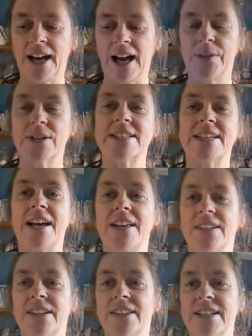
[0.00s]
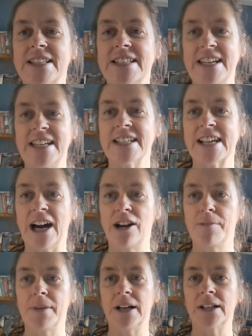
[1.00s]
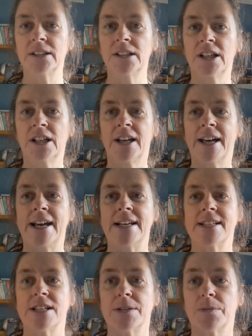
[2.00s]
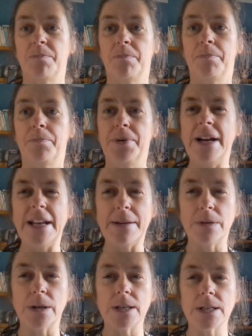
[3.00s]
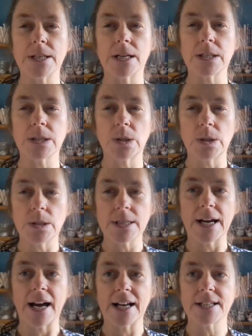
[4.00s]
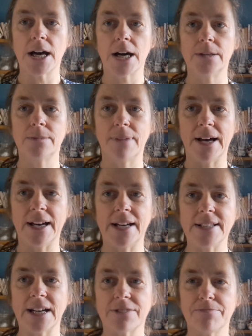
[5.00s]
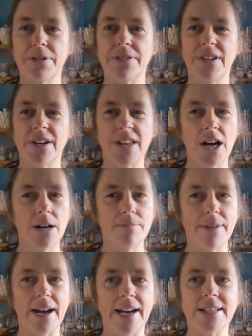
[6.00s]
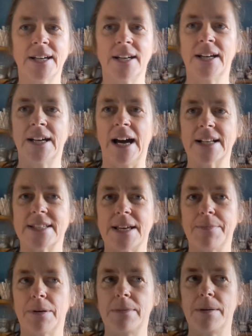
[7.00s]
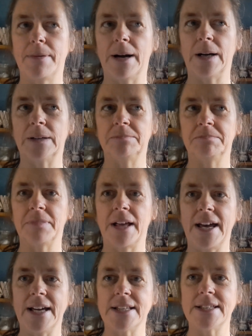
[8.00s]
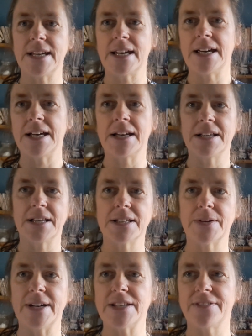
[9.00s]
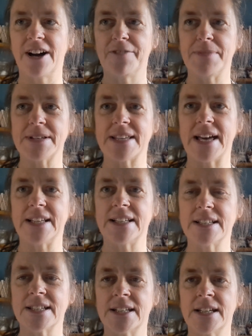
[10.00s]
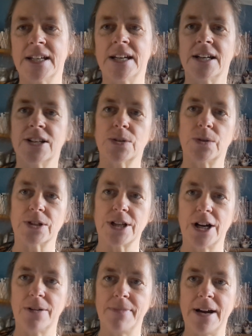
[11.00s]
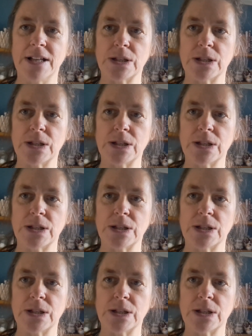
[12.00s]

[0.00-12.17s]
I would say that the tinned caramel is pretty much as good as homemade. I prefer the homemade I'd say probably about 80 to 85% towards homemade